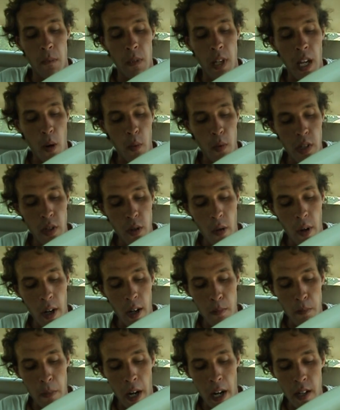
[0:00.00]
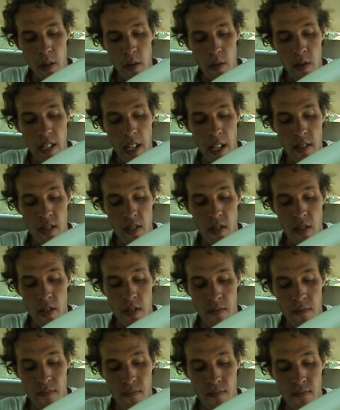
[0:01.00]
Now when you go out and buy a new
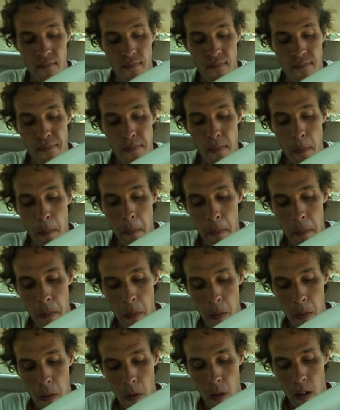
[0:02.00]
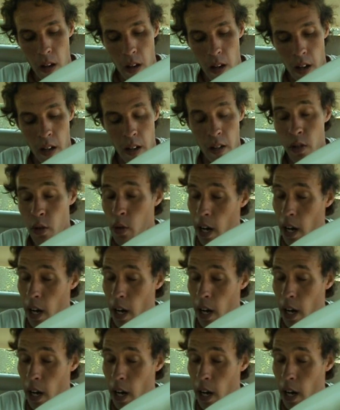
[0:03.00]
sensor and